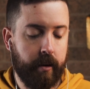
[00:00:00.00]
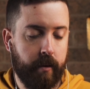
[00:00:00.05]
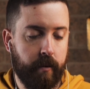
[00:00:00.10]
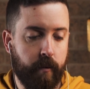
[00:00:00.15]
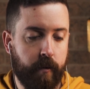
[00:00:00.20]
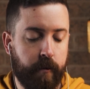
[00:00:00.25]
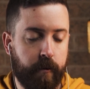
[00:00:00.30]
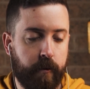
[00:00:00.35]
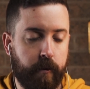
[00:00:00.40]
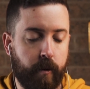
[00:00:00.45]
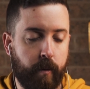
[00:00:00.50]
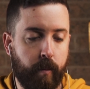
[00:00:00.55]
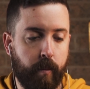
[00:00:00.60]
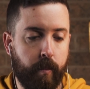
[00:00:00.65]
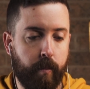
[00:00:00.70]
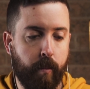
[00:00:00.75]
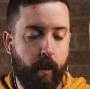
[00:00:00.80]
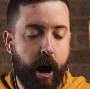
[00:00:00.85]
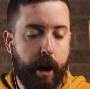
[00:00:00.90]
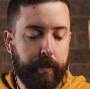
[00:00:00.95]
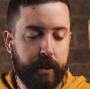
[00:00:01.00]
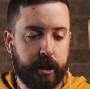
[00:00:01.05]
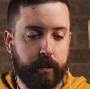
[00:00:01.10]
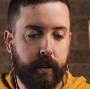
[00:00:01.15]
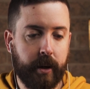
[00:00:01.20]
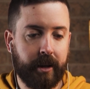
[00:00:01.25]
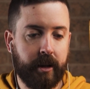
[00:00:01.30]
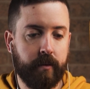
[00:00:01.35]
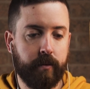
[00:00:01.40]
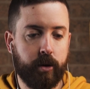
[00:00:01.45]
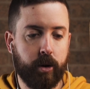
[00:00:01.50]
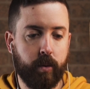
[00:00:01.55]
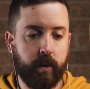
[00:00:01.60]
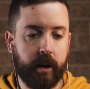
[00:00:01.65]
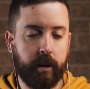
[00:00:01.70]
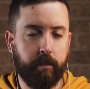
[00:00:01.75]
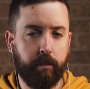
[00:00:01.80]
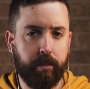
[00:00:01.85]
from my perspective, doing